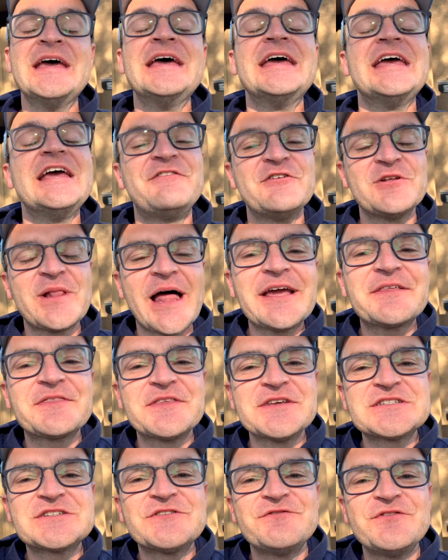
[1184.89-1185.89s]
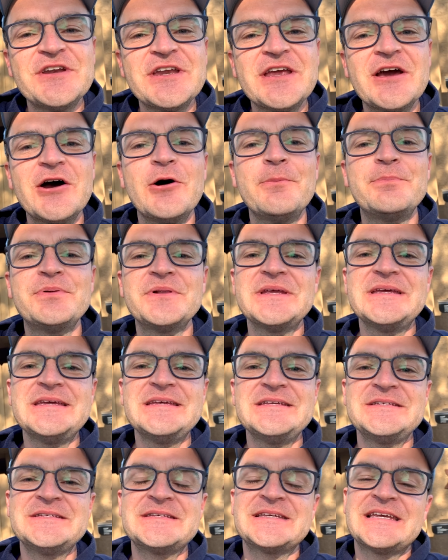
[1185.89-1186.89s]
If you like this video,
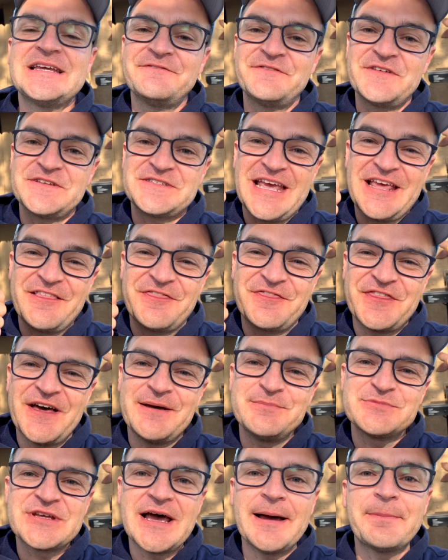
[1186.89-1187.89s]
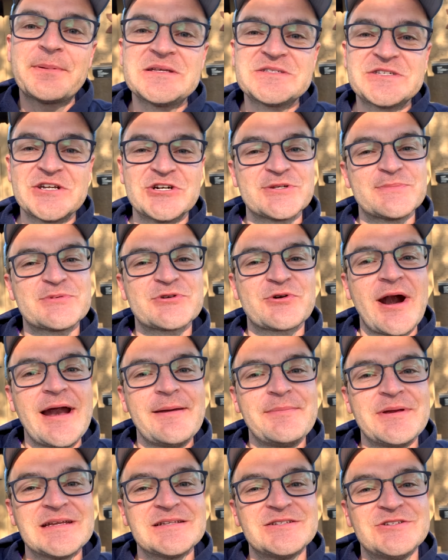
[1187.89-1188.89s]
please give this a thumbs up. Consider
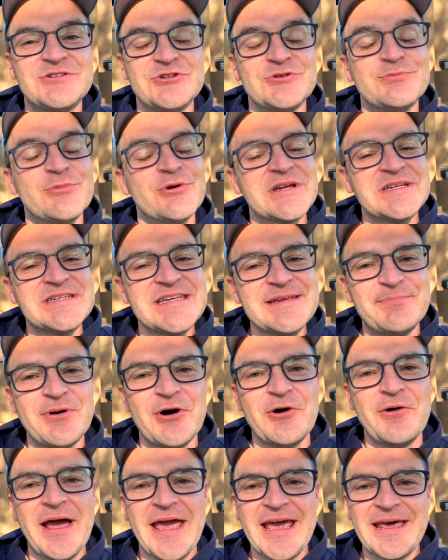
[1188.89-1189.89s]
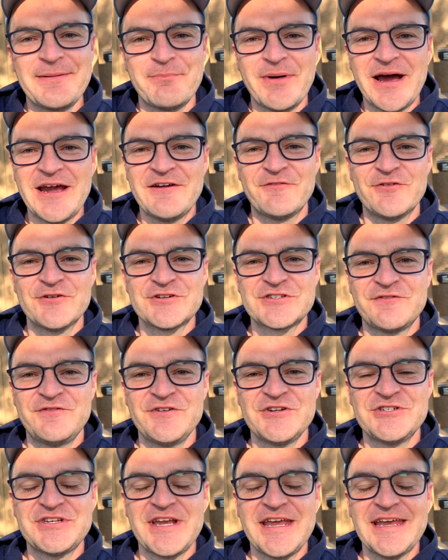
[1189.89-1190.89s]
subscribing to Marine Depot and My First
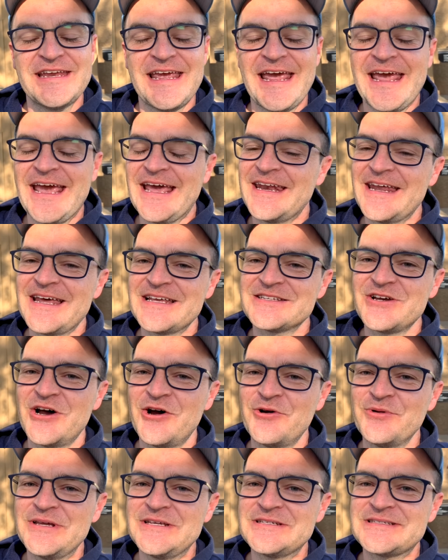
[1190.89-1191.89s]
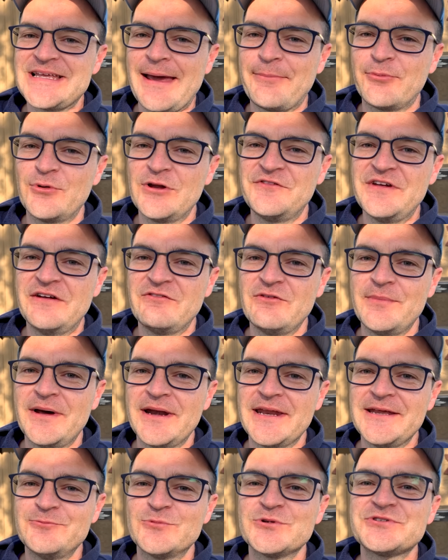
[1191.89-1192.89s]
Fish Tank. And as always, happy reefing,
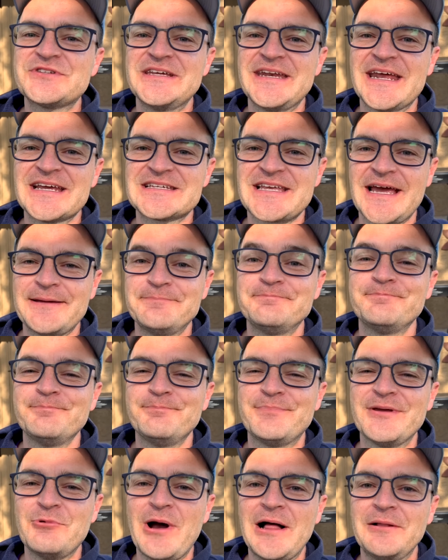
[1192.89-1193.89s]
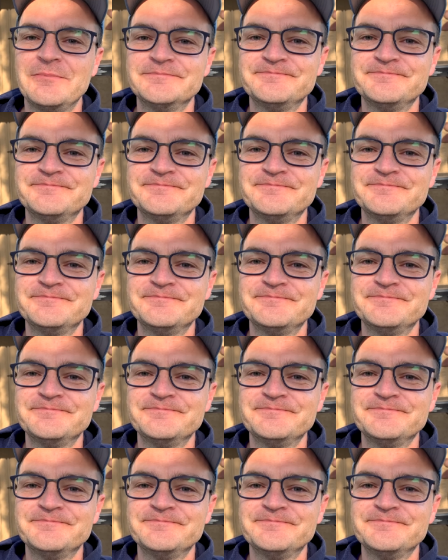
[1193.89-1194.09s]
everybody. We'll see you next time. Be well.